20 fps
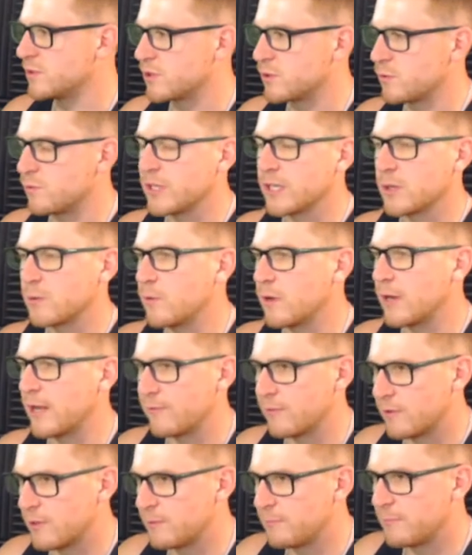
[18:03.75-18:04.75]
a week
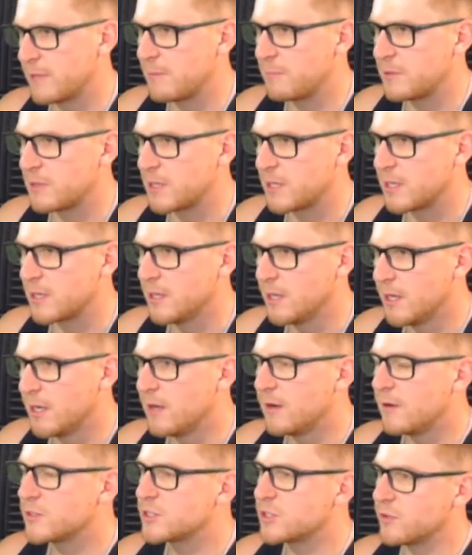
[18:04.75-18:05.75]
whatever it may be
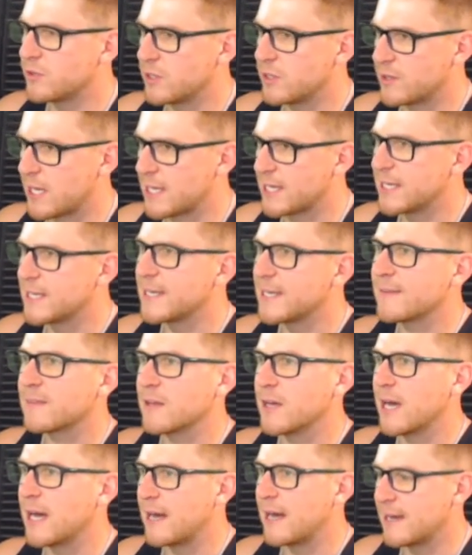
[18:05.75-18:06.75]
so that they can get
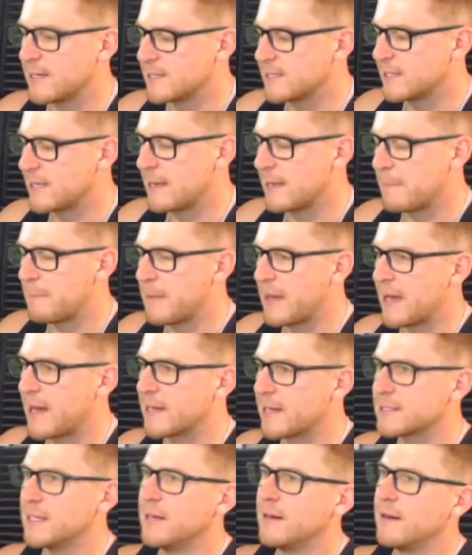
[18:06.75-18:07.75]
the highest
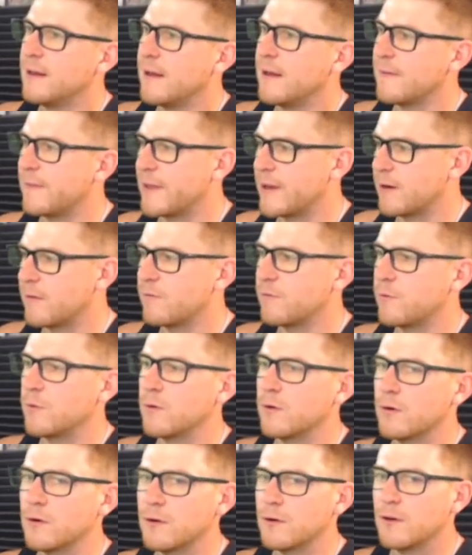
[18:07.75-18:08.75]
impact and
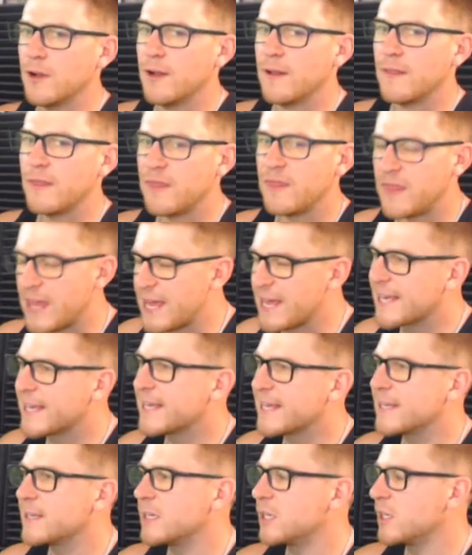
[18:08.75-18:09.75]
therefore they
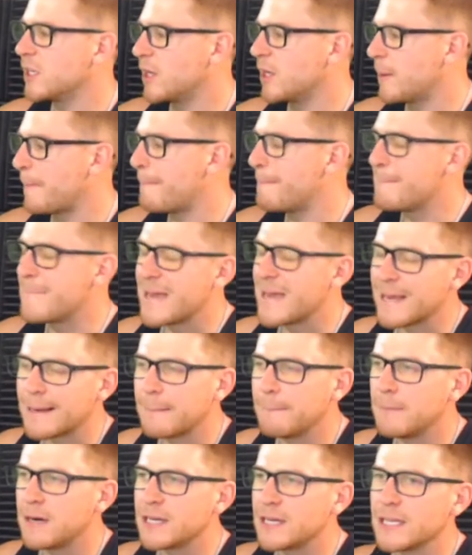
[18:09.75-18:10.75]
can
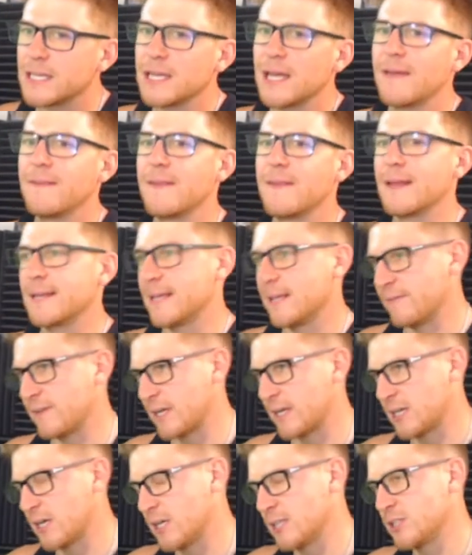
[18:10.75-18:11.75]
make money and then give
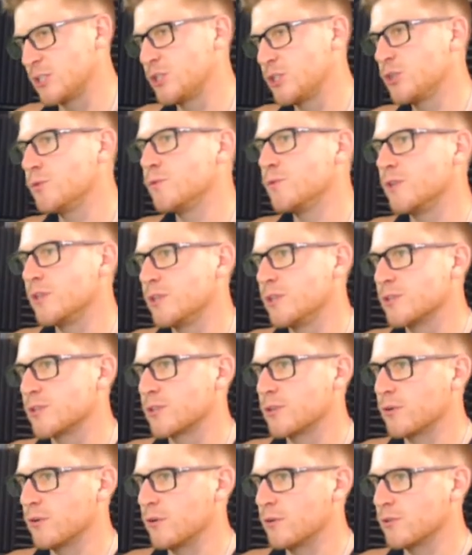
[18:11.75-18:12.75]
a cut to these
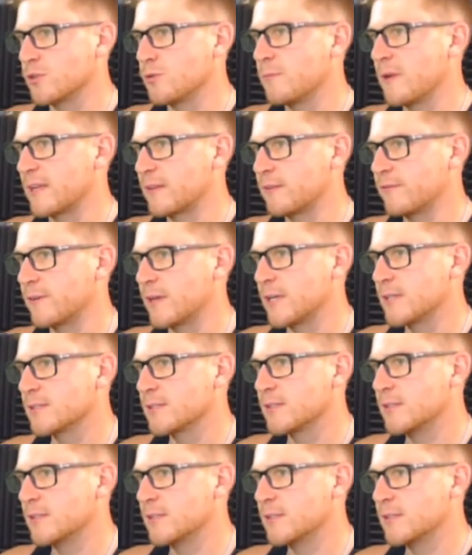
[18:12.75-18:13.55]
girls who make the face